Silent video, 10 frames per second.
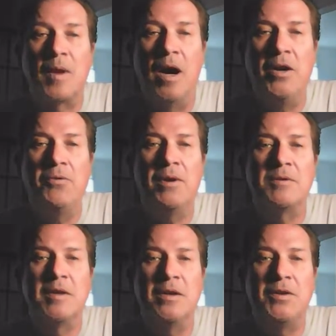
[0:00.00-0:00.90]
I knew what I
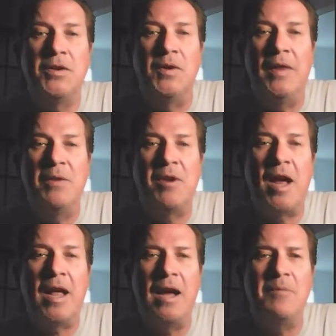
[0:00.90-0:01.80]
was going to do. And then when
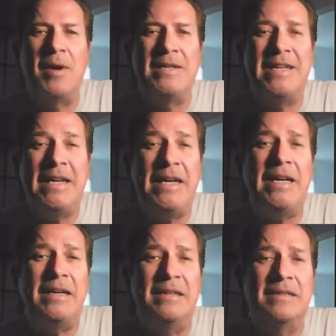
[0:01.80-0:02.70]
I got in my
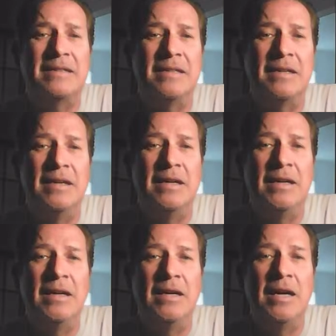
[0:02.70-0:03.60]
teens,
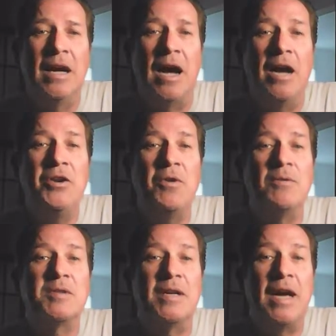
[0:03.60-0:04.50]
I knew I
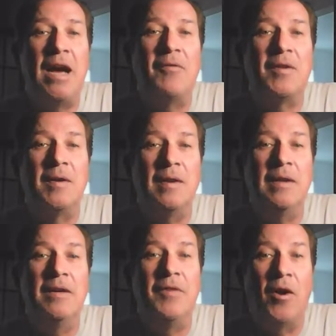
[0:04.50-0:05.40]
was going to have to
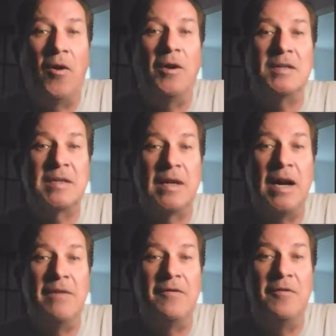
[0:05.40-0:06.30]
live an artist's
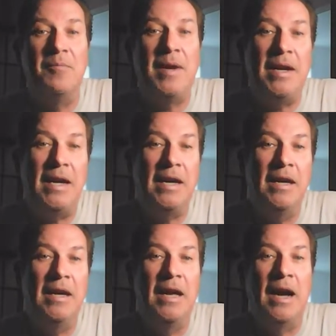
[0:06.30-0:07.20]
life, meaning
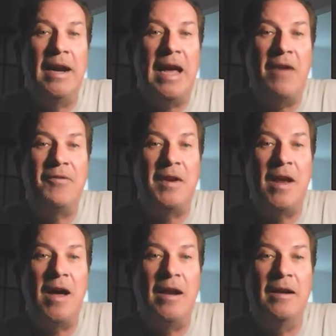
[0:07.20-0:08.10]
I'd have to
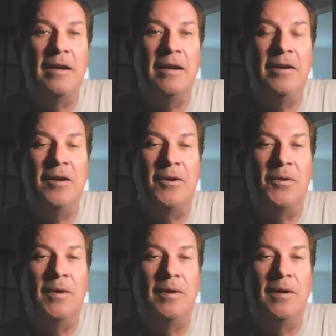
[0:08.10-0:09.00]
not,
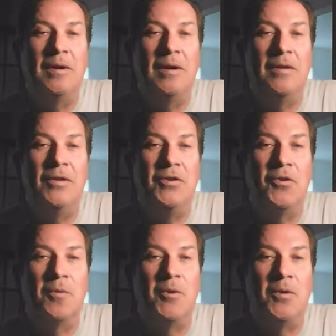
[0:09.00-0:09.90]
the
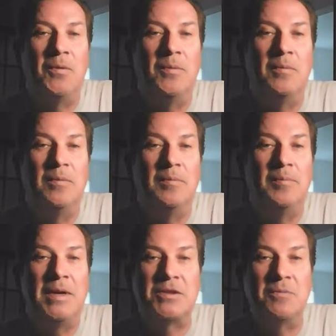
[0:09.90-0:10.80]
normal
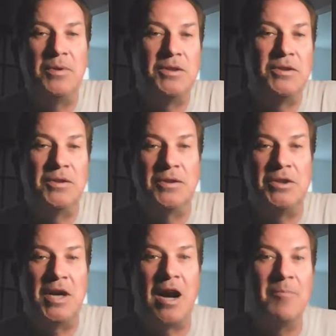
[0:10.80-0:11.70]
pencil pusher,
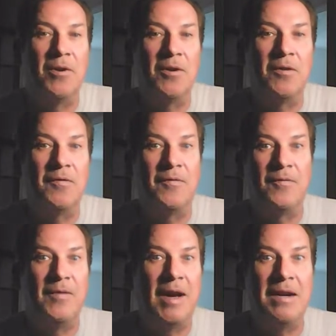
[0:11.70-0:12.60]
jobber,
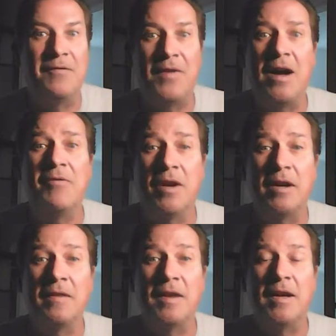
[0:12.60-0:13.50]
9 to 5
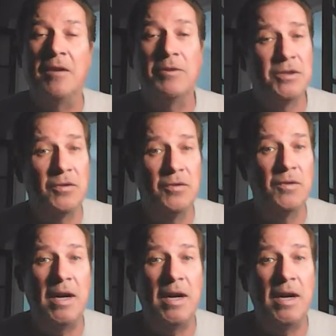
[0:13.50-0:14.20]
kind of thing, which is cool.